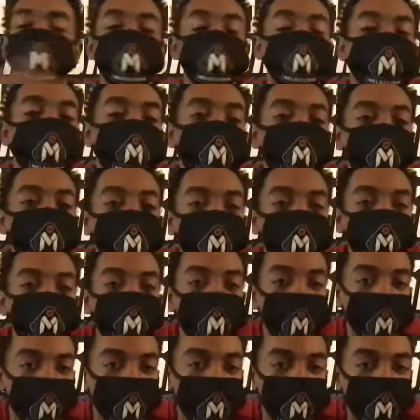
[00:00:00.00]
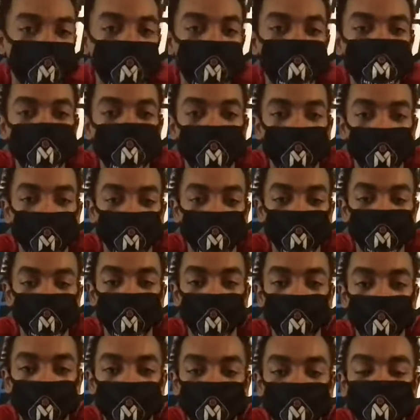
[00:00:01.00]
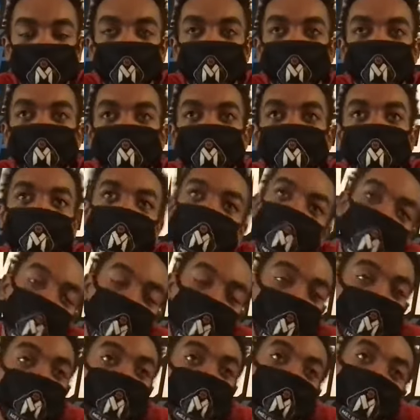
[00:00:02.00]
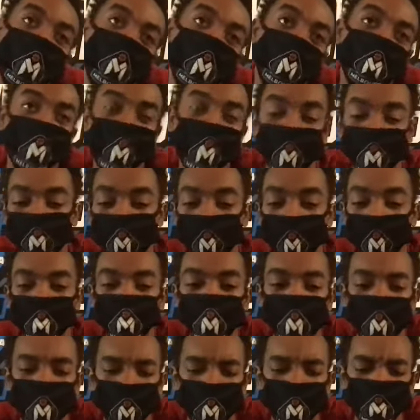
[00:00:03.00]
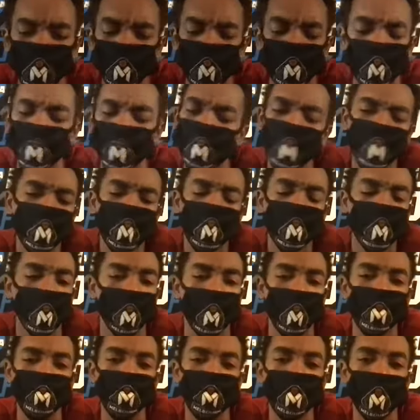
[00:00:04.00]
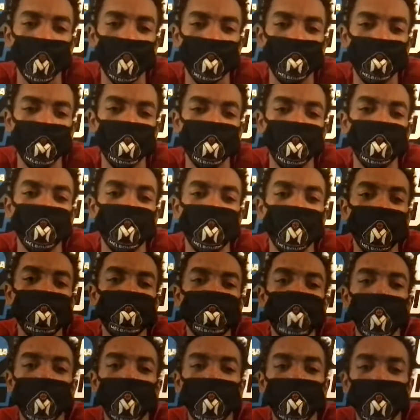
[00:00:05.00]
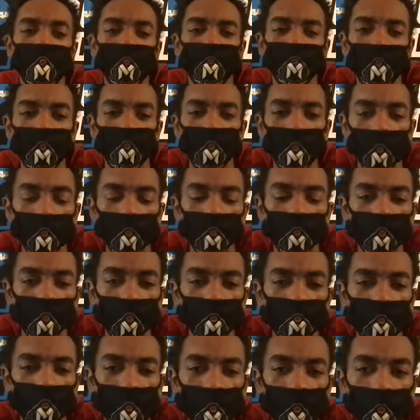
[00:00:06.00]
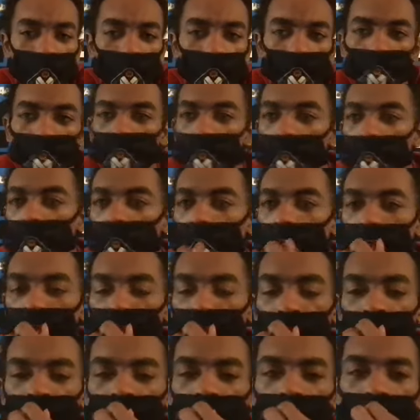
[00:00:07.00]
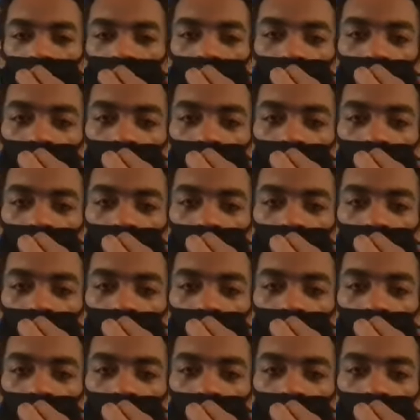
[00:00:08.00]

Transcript: statistics backing it up and how they were higher than us in the net, it was a bit of an upset. But I don't feel like we should celebrate as if it was one, because we expected to do